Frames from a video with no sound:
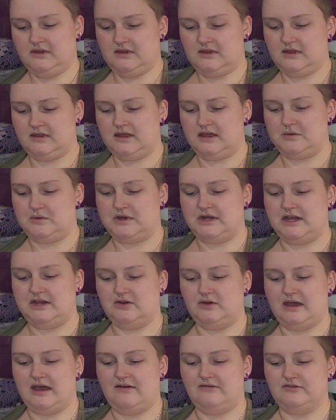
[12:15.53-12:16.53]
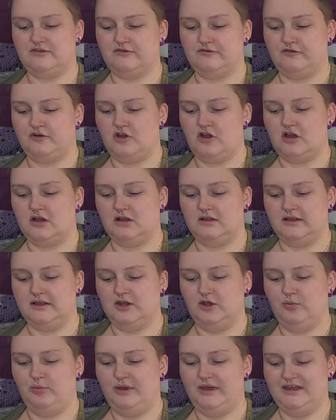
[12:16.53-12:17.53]
I like when I don't have to frog a
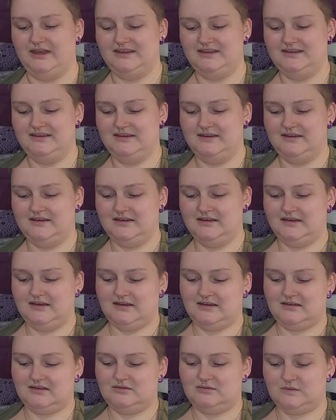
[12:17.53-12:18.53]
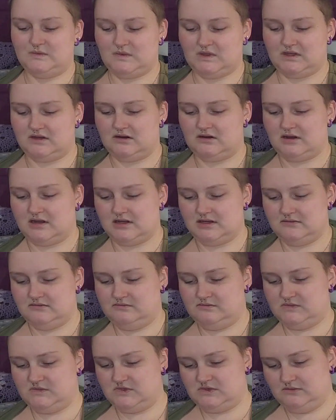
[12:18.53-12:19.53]
little bit. Oh, there,
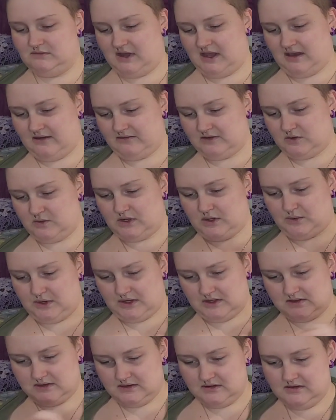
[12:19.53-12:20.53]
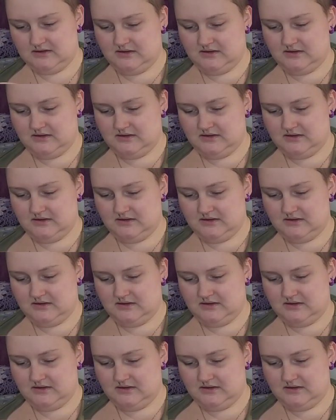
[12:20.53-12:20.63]
I have to anyways.